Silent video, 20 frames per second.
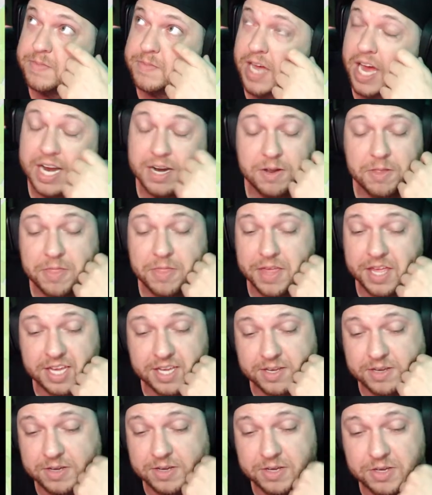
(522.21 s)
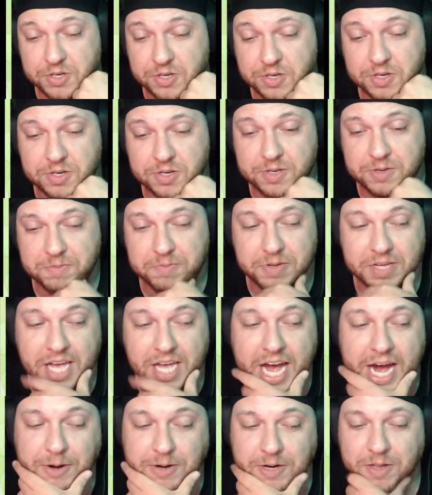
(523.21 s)
I don't think you should be
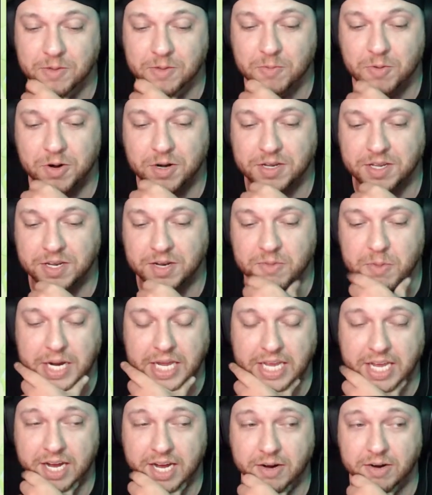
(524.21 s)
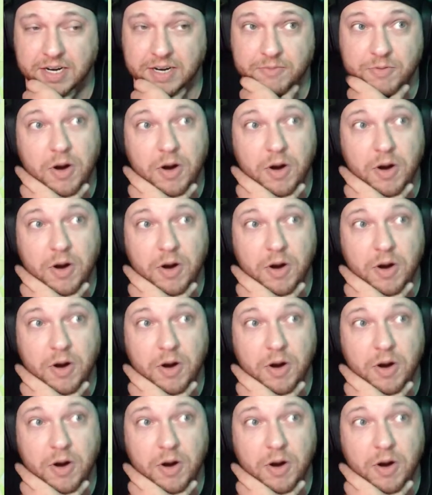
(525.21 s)
out in the world in a wedding gown.